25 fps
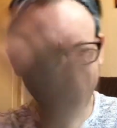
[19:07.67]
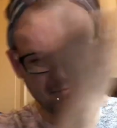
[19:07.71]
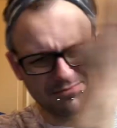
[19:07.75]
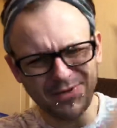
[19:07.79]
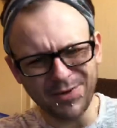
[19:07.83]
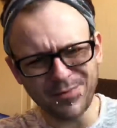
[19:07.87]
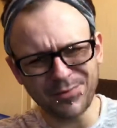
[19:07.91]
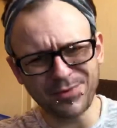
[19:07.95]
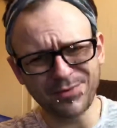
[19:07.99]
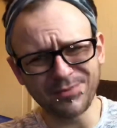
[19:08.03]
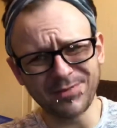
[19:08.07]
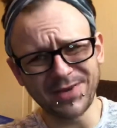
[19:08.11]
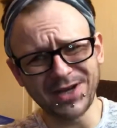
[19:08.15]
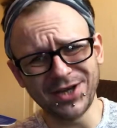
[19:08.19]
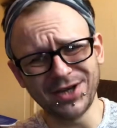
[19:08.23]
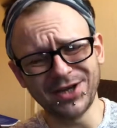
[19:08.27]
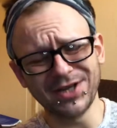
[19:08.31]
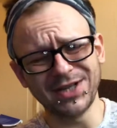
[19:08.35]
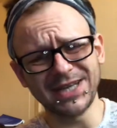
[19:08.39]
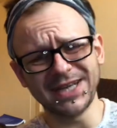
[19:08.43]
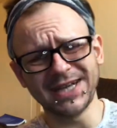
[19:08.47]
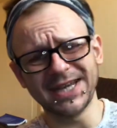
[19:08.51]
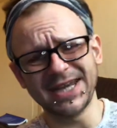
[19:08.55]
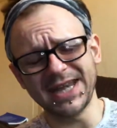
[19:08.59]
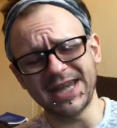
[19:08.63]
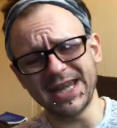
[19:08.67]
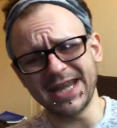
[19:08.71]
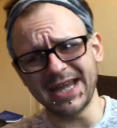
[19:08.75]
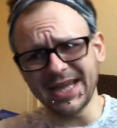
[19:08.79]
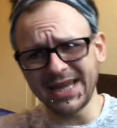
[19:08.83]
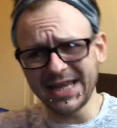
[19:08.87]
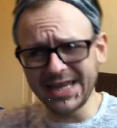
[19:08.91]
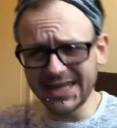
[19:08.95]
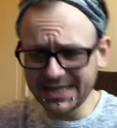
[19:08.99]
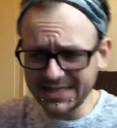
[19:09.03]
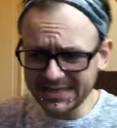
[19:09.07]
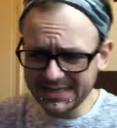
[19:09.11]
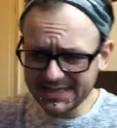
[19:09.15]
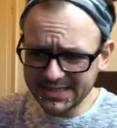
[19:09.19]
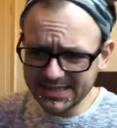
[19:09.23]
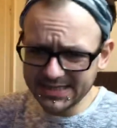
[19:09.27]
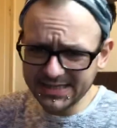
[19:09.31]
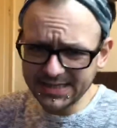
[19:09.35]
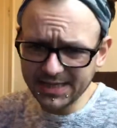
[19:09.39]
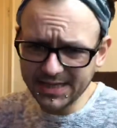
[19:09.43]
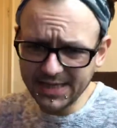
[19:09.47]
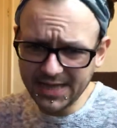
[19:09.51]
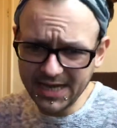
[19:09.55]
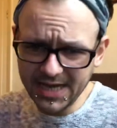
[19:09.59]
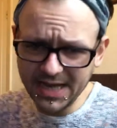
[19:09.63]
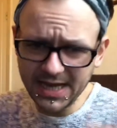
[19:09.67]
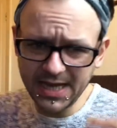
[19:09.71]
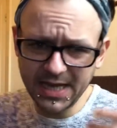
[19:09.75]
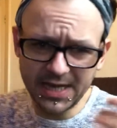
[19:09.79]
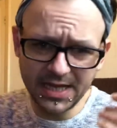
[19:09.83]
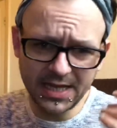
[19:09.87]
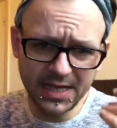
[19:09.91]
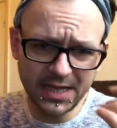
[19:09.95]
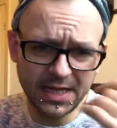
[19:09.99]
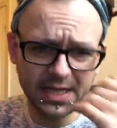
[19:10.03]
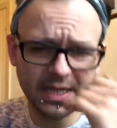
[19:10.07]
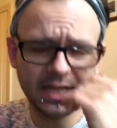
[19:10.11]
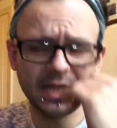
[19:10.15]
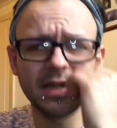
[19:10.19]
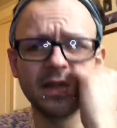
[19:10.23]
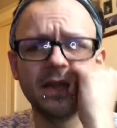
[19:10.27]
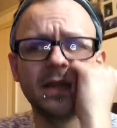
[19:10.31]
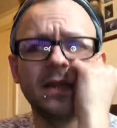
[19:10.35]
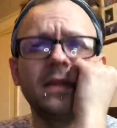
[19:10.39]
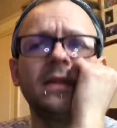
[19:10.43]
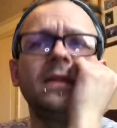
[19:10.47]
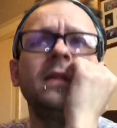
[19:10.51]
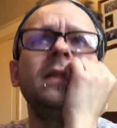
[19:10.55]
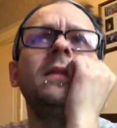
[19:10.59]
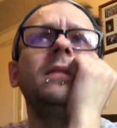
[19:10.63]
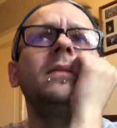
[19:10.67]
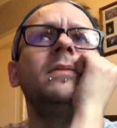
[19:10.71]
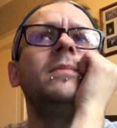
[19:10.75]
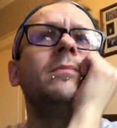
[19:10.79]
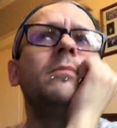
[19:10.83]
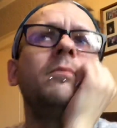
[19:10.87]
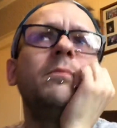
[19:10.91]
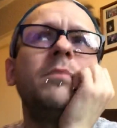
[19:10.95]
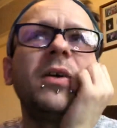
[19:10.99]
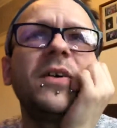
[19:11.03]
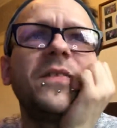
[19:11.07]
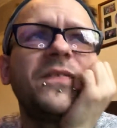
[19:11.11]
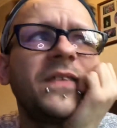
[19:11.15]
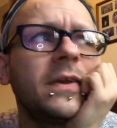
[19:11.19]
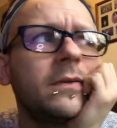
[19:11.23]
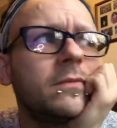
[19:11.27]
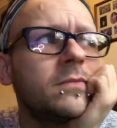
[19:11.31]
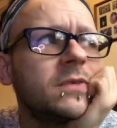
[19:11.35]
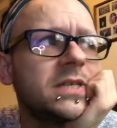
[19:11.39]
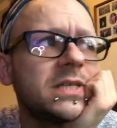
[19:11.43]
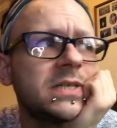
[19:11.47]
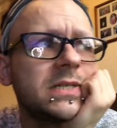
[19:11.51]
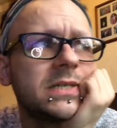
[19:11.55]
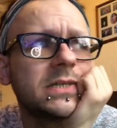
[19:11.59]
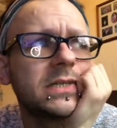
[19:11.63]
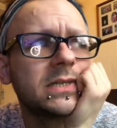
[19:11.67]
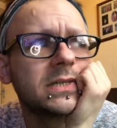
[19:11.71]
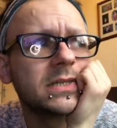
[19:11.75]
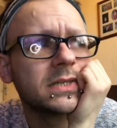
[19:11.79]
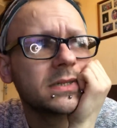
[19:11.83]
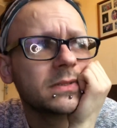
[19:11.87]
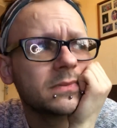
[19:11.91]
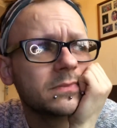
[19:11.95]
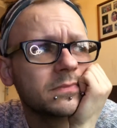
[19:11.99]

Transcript: My earlier years, the Buffy was